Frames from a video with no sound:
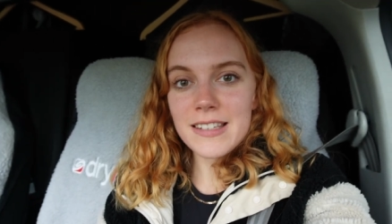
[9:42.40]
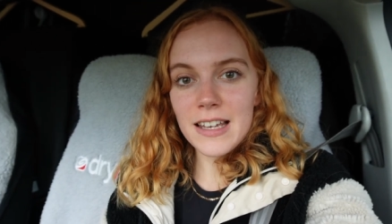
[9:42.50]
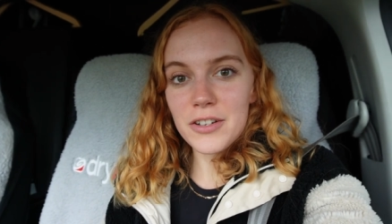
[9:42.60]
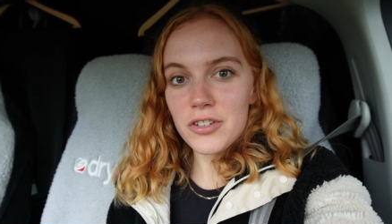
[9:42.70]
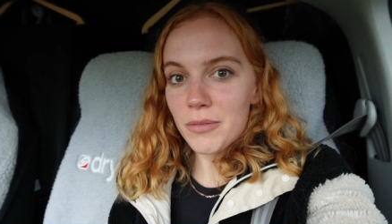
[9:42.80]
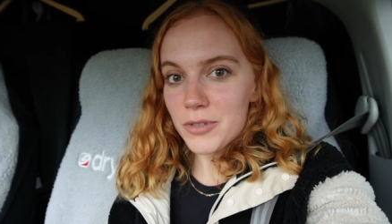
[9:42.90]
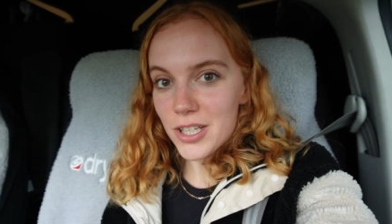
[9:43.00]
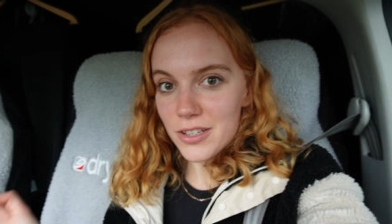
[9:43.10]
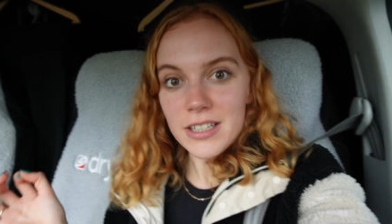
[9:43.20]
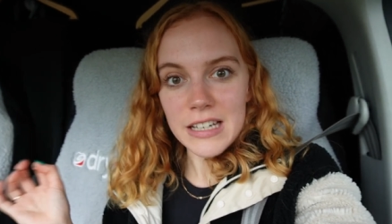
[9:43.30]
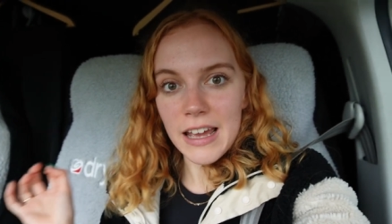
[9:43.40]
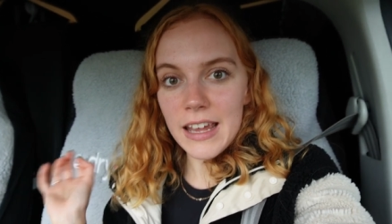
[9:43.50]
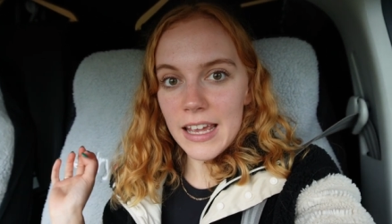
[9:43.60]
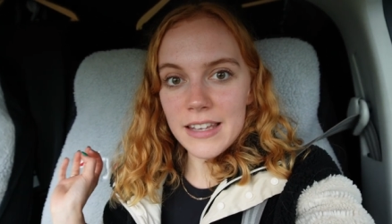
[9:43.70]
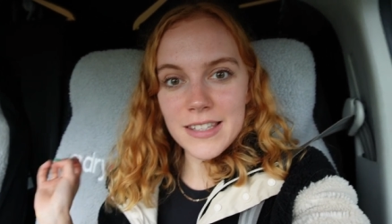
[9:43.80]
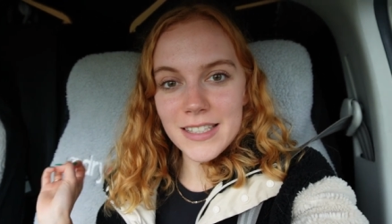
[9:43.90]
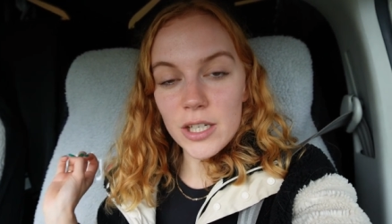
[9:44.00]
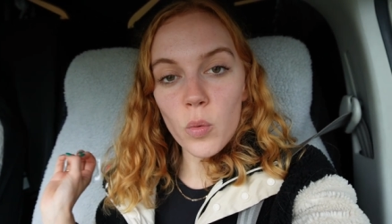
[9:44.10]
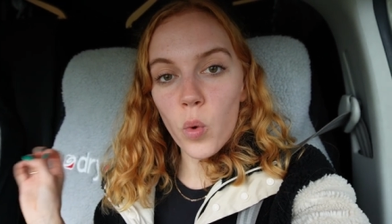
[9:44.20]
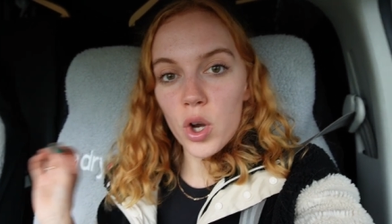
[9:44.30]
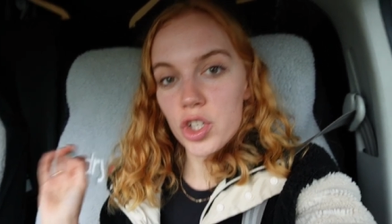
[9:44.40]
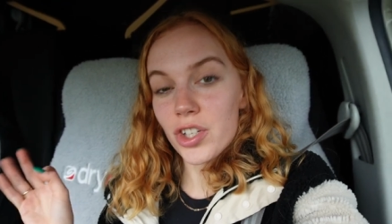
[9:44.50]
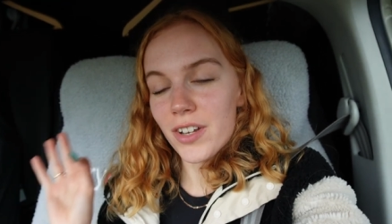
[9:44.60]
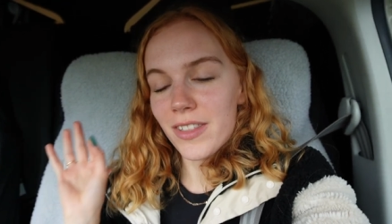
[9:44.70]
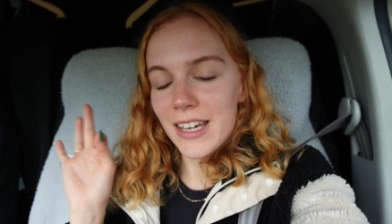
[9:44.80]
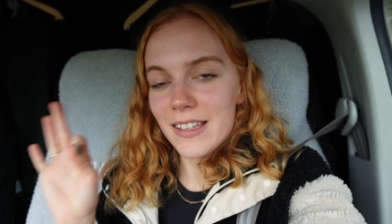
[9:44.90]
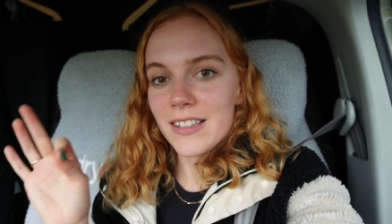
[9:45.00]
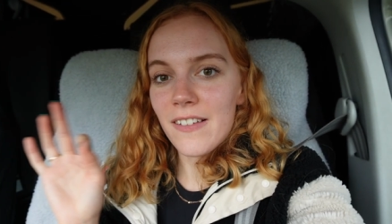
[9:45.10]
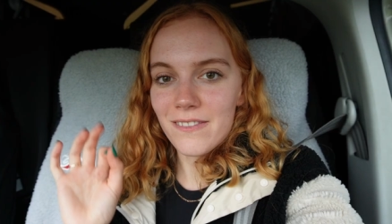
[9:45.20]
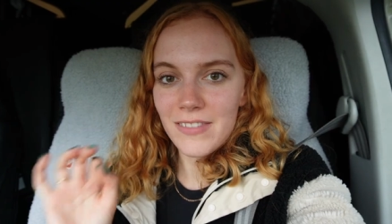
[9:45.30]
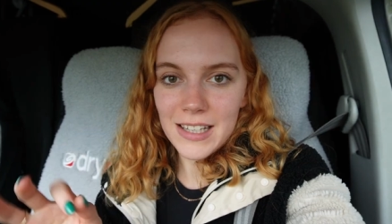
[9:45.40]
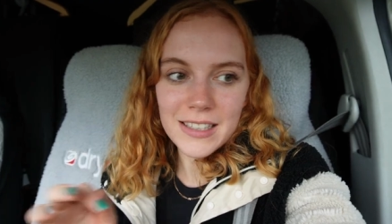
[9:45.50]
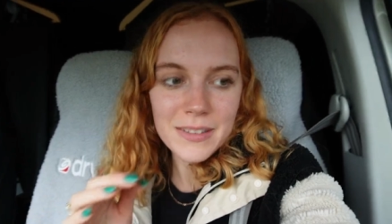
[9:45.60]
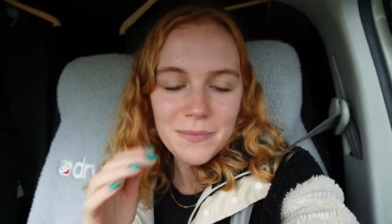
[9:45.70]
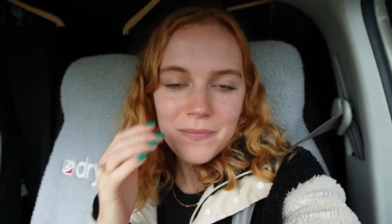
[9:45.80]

second job to do today is to wash this van